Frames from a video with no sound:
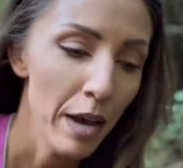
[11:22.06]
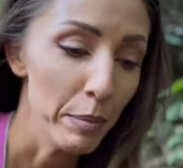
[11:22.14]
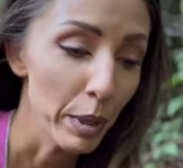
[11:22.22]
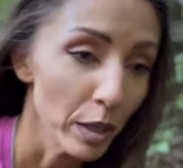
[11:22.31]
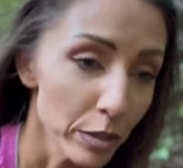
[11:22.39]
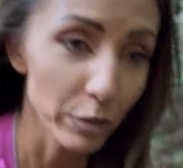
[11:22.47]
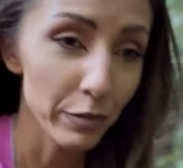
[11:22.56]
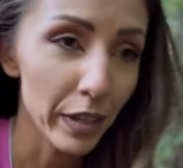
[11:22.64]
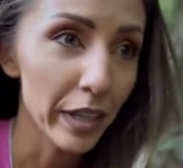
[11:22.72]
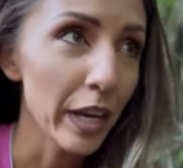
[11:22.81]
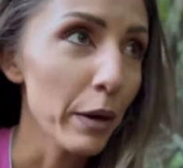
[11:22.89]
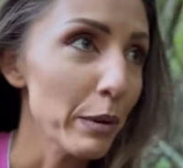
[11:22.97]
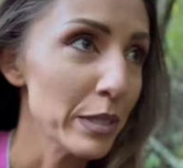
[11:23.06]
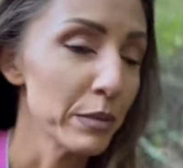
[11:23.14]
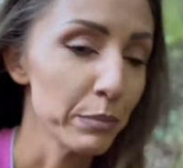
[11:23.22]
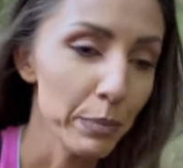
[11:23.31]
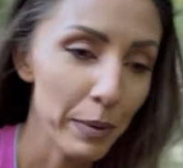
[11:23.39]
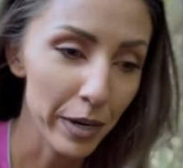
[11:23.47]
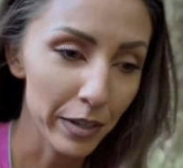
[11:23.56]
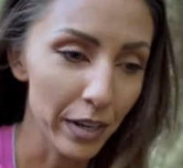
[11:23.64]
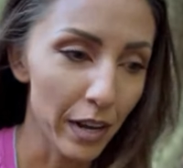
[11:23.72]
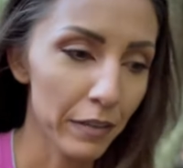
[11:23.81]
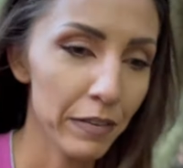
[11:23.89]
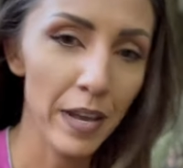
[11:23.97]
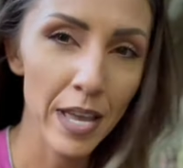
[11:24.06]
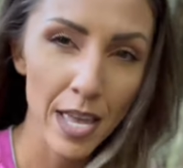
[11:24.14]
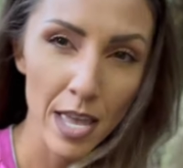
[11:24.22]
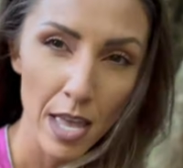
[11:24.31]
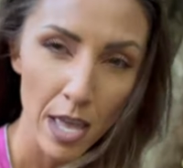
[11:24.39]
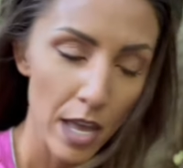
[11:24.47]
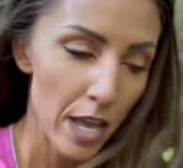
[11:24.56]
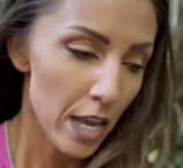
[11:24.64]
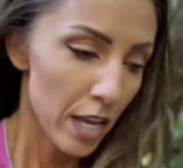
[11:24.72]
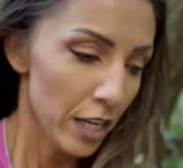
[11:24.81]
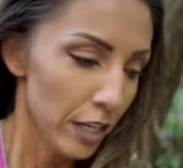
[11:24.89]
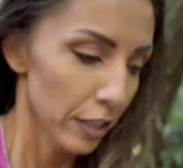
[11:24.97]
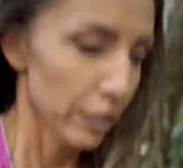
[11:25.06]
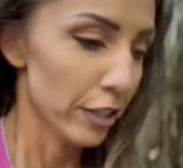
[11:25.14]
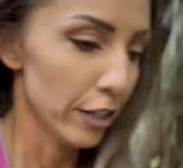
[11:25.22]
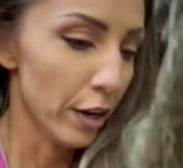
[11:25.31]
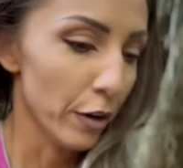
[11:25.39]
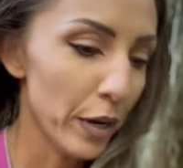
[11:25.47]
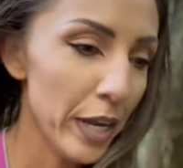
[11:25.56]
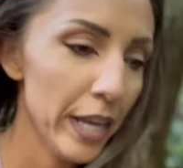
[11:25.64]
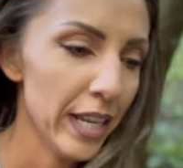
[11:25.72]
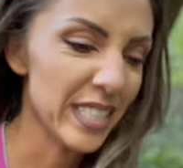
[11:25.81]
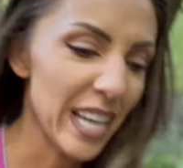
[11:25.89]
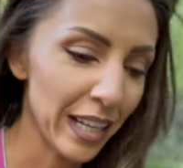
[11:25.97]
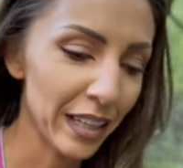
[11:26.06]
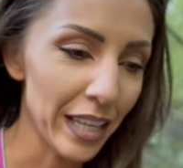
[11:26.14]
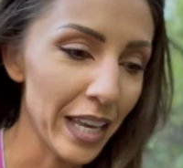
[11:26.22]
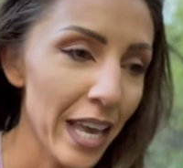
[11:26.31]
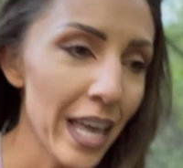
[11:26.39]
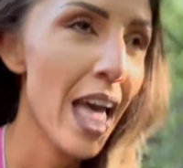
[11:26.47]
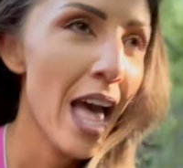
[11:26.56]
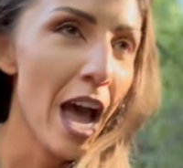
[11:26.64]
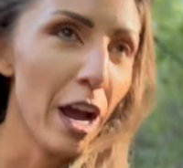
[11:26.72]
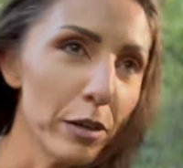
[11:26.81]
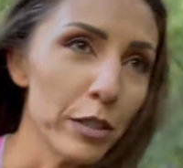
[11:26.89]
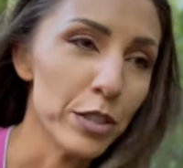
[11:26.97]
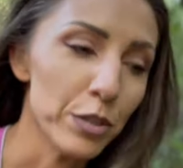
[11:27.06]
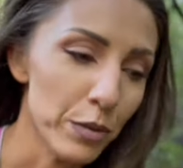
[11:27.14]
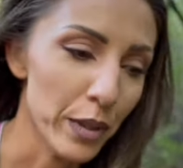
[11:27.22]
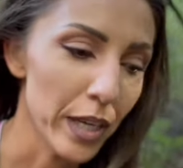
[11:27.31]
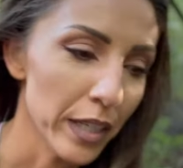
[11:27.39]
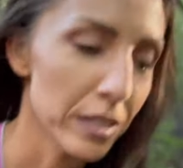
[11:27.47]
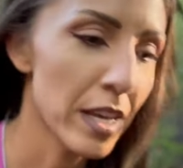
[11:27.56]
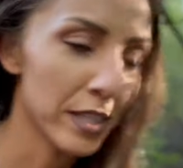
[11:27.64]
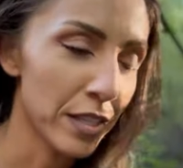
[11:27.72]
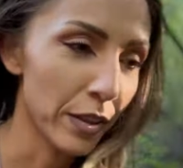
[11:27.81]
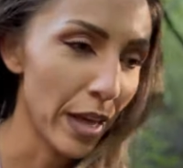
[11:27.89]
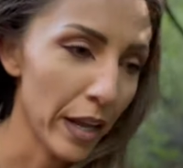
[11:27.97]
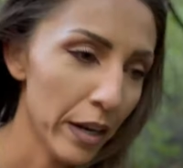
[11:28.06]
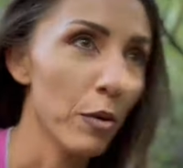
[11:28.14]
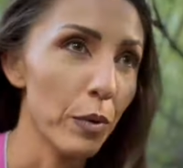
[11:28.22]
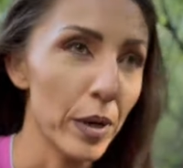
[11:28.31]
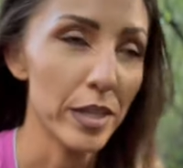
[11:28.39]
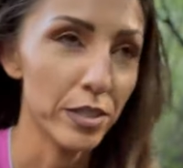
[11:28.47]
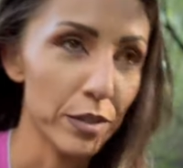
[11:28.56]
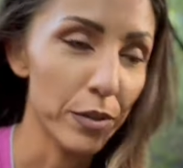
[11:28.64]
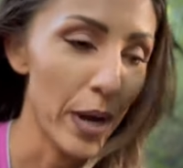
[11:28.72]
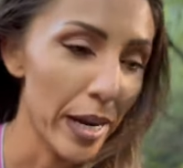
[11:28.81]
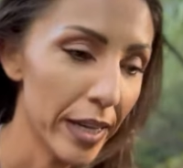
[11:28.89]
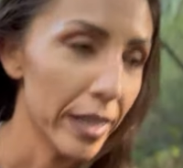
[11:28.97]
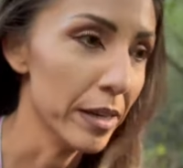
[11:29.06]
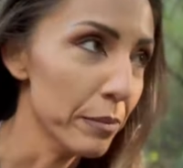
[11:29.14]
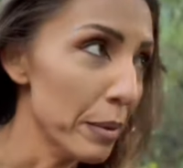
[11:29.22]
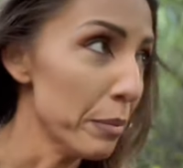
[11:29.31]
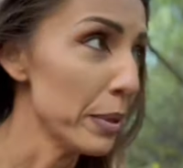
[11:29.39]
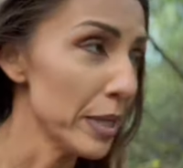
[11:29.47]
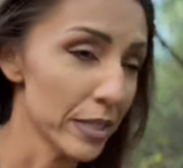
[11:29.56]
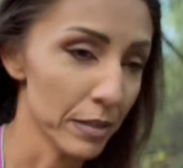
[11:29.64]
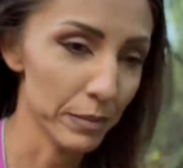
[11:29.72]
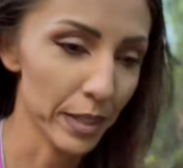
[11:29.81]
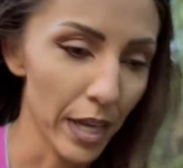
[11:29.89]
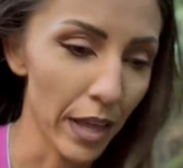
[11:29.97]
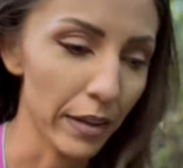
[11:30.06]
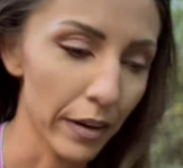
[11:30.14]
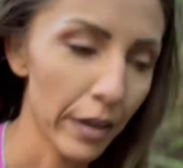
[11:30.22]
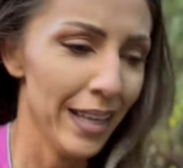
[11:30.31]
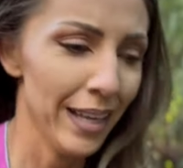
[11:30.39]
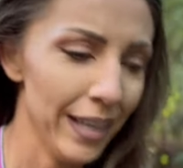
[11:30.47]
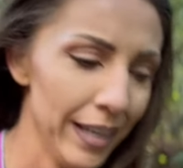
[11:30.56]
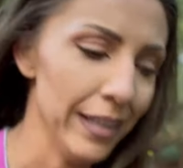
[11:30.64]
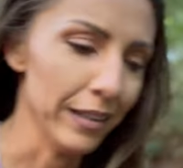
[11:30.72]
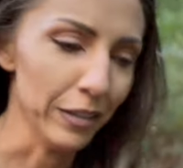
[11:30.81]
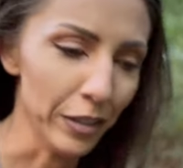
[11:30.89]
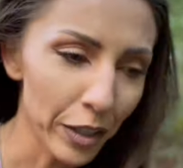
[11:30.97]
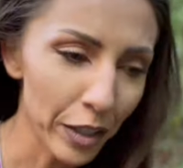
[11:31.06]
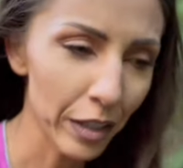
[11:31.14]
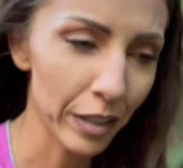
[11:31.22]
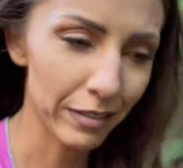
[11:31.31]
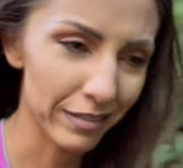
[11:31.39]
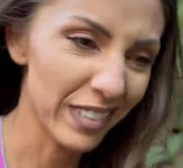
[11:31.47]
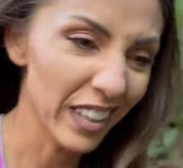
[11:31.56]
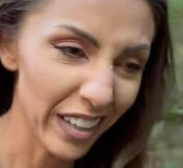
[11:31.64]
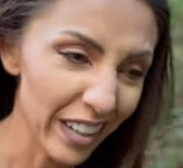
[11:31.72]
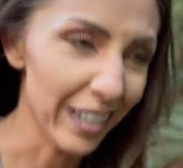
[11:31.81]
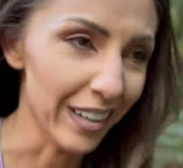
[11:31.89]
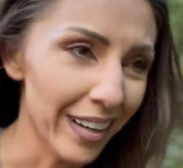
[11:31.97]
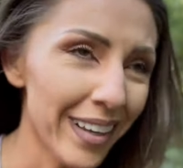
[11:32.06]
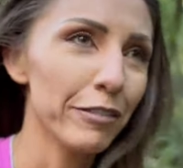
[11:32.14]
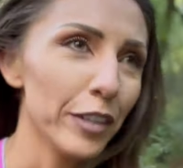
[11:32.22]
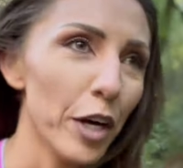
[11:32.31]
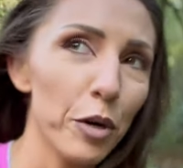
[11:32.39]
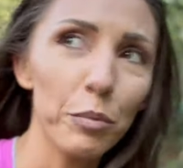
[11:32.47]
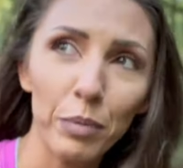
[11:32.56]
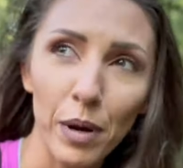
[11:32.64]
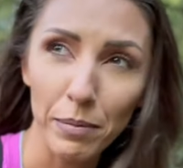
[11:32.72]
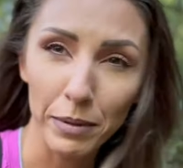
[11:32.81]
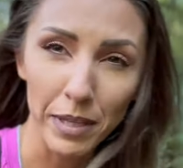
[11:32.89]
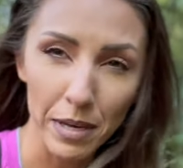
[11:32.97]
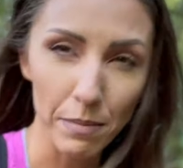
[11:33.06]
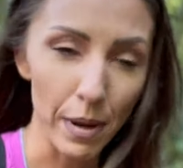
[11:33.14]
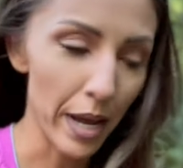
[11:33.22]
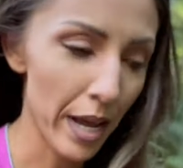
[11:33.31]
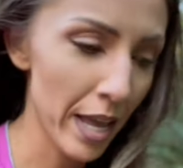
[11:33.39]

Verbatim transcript: but also felt like I wasn't prepared enough to know exactly how to shoot things so that when I do edit them and piece them together, it'll look good and flow properly. But